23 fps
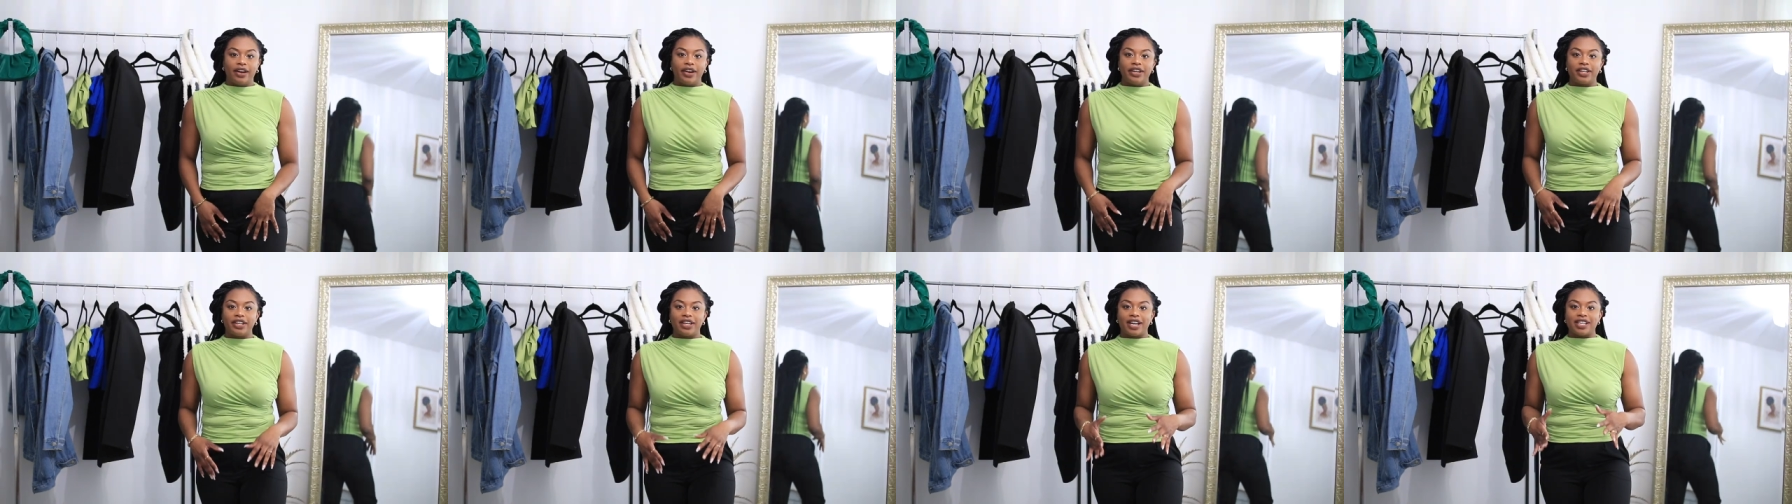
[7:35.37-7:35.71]

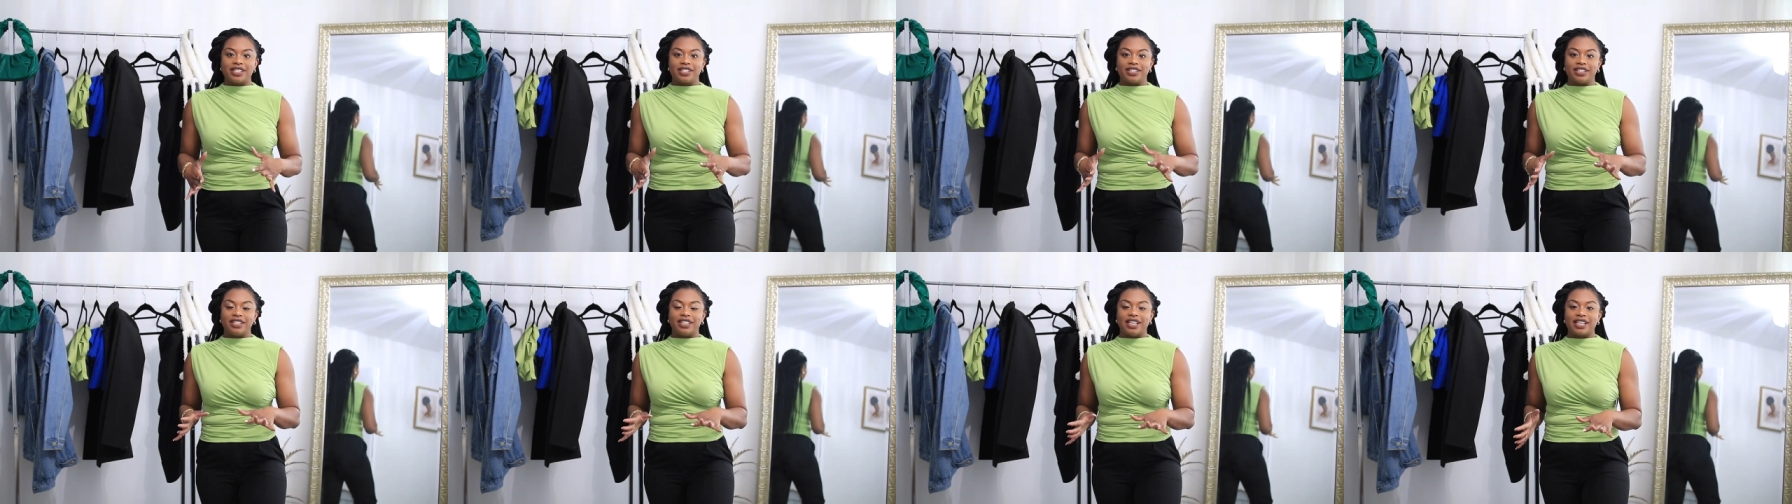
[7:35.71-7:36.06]
Alright you
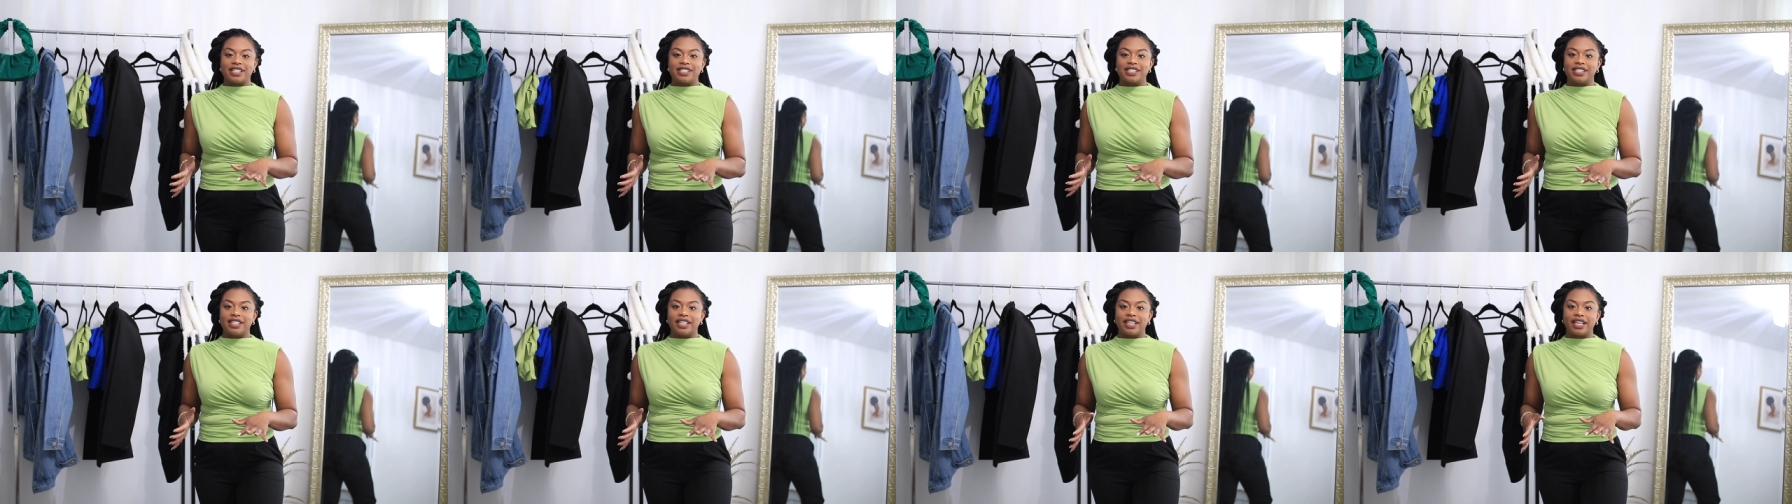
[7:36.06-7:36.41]
guys, so the
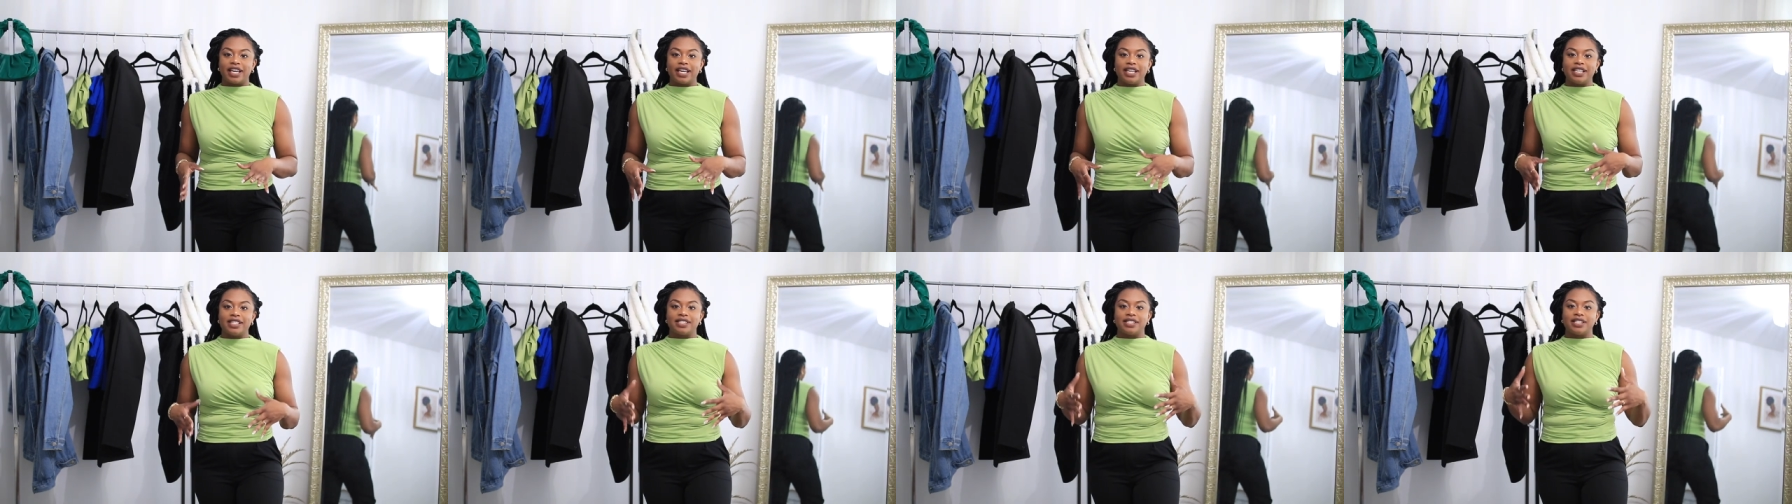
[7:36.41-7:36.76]
next thing
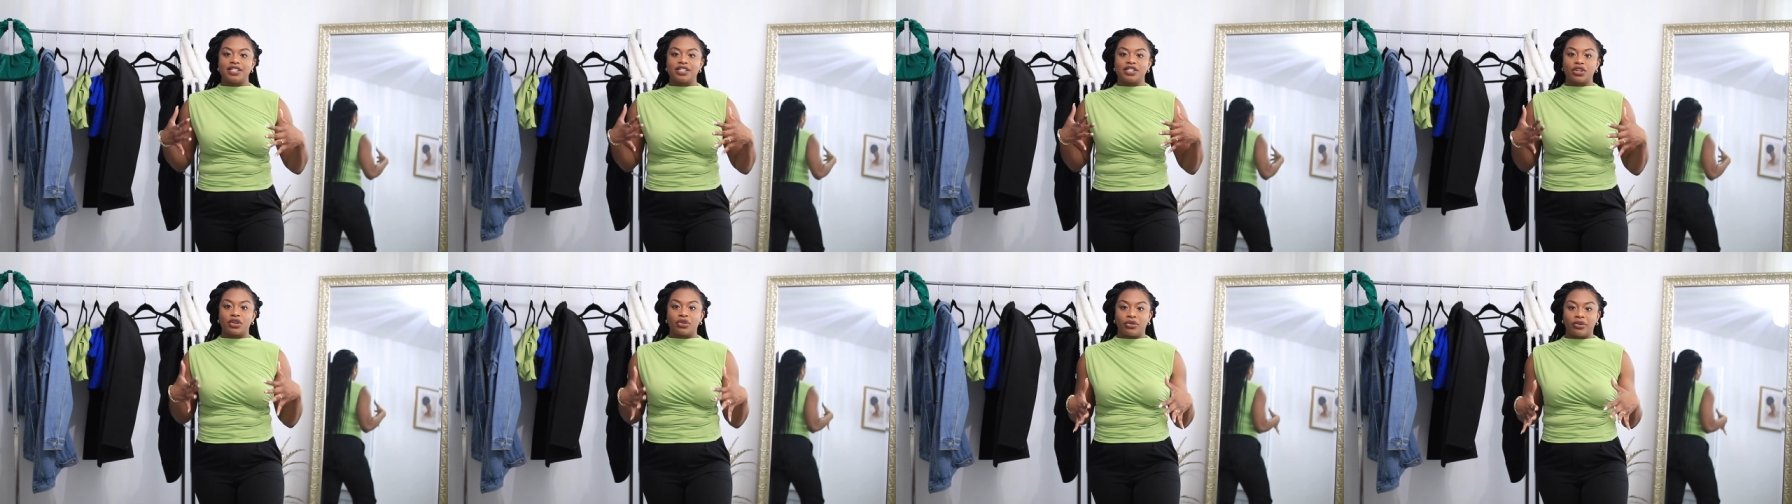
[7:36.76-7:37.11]
is
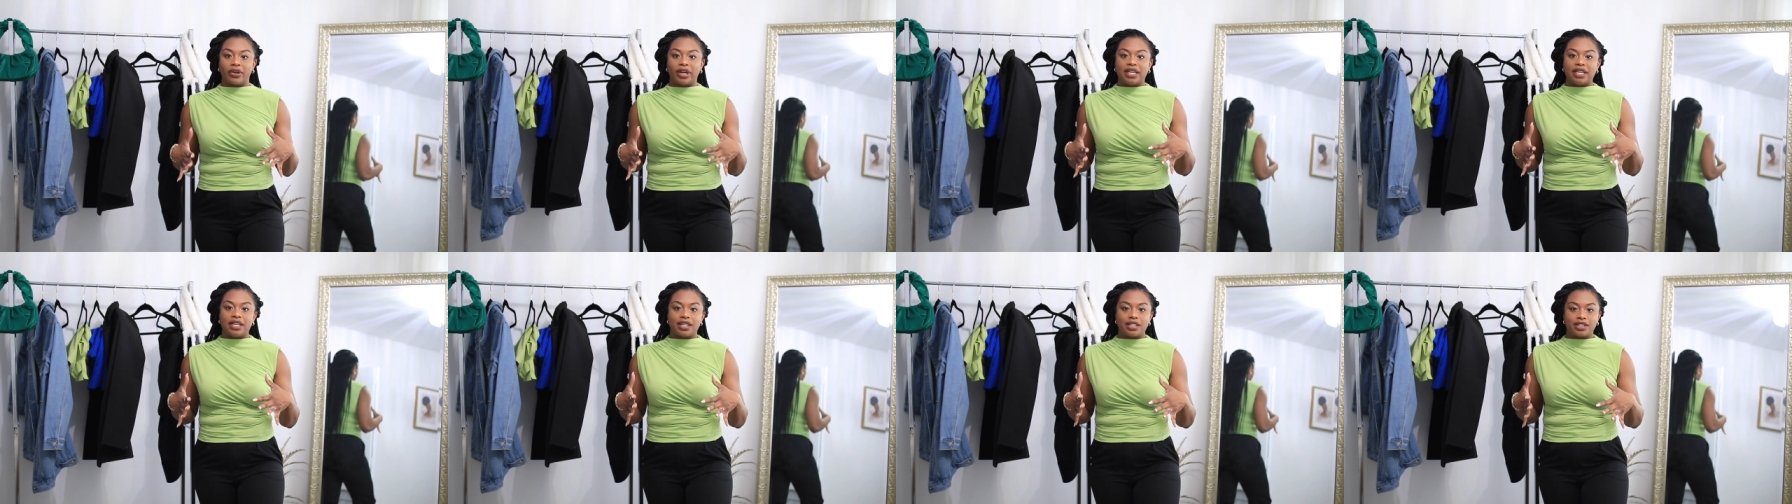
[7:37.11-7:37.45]
this
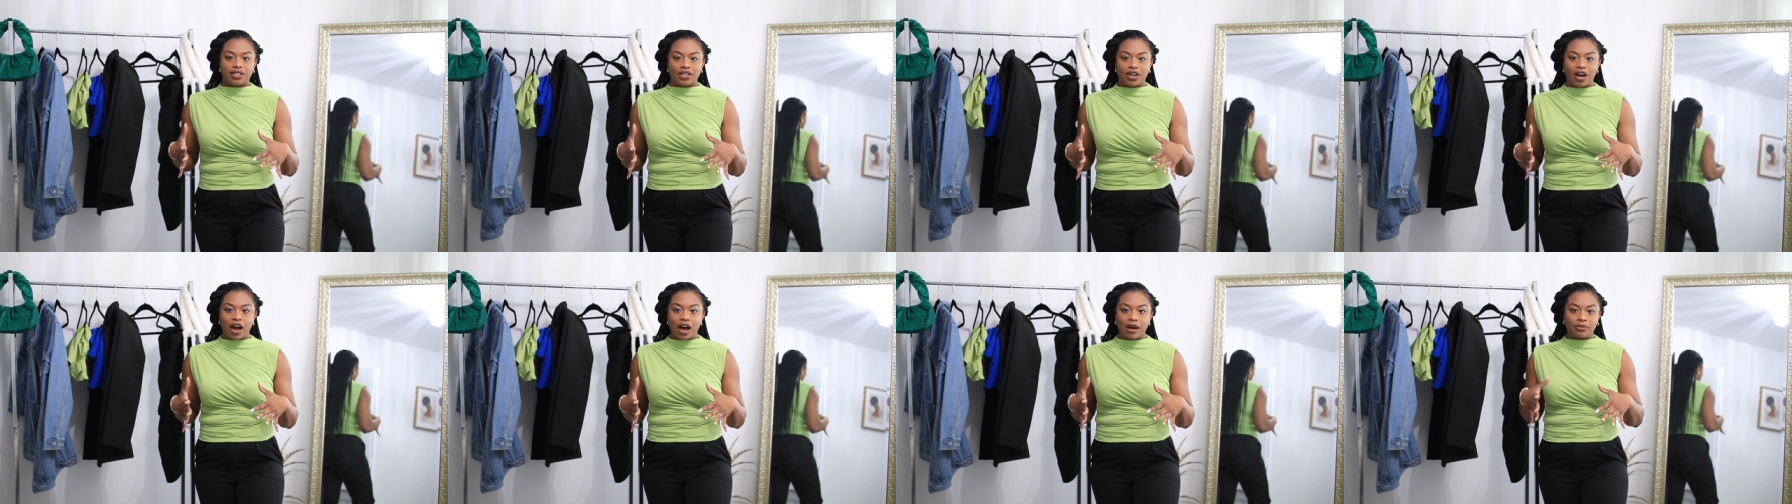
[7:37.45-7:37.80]
green
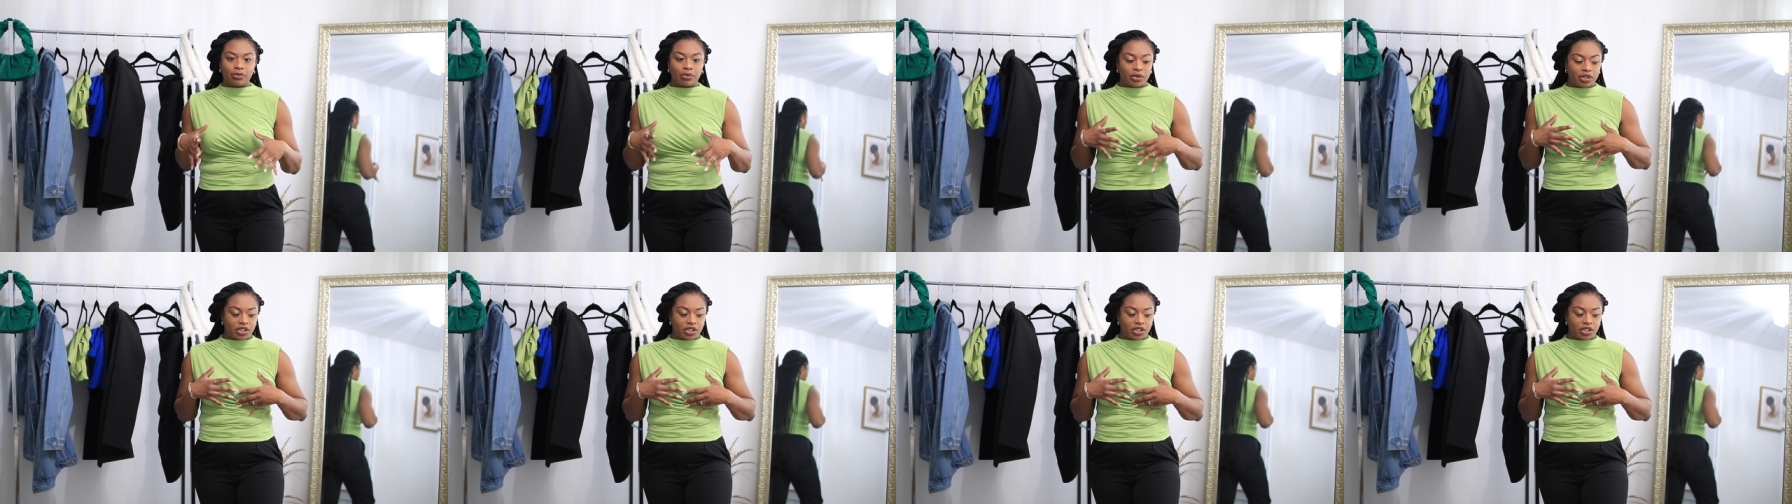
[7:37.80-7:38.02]
top,